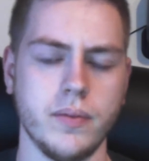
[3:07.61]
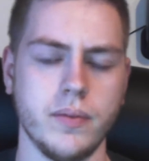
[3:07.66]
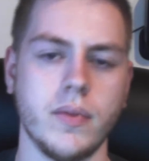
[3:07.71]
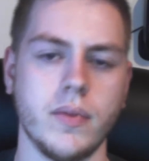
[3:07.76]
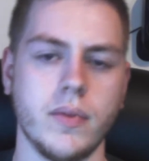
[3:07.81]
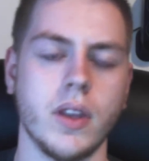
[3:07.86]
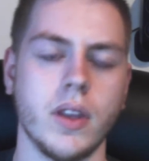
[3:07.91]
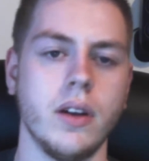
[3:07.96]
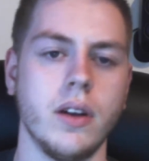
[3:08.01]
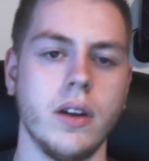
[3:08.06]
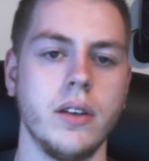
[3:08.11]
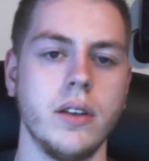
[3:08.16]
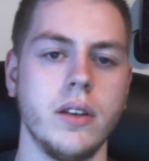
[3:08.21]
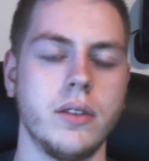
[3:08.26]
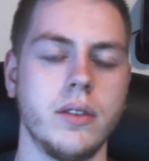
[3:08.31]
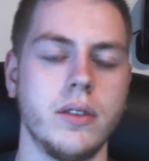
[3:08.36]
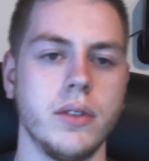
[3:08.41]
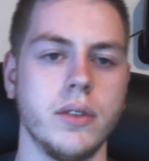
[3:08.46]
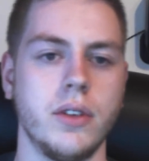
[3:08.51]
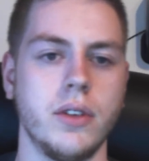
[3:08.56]
gotten to a
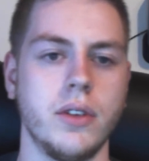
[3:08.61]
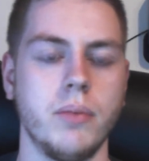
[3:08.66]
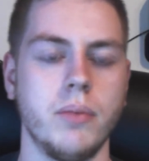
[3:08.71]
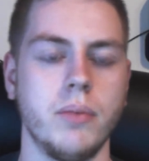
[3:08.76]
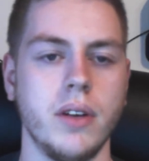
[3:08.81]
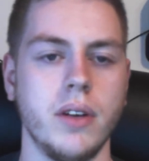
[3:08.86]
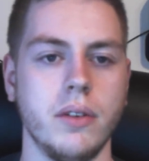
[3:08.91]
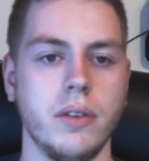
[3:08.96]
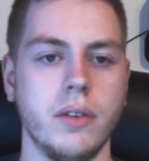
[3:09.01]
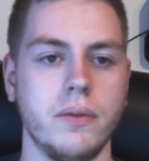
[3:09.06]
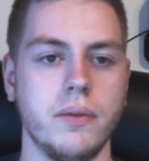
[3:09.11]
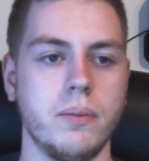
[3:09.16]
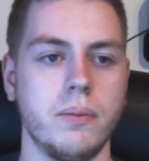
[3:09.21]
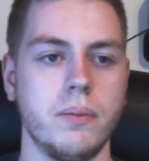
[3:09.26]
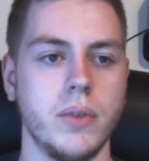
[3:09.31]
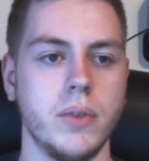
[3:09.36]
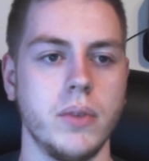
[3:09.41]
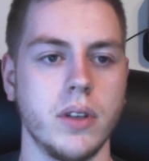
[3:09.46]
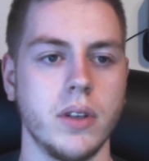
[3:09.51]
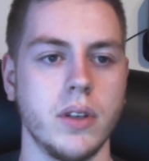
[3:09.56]
certain amount of
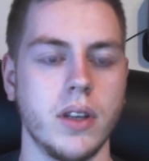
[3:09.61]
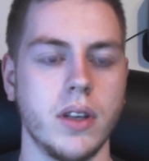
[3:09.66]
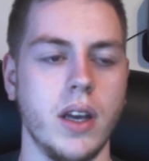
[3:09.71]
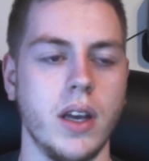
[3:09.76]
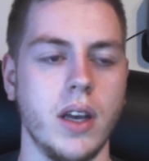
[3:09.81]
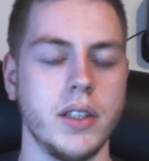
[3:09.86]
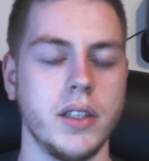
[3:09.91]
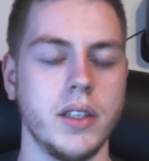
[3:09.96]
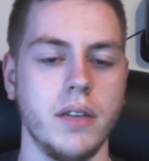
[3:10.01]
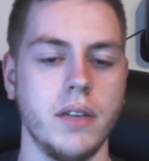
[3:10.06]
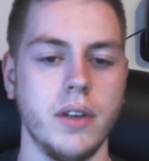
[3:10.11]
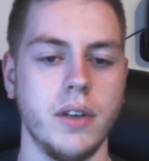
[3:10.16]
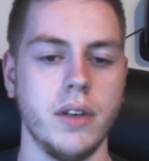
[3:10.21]
cash saved up,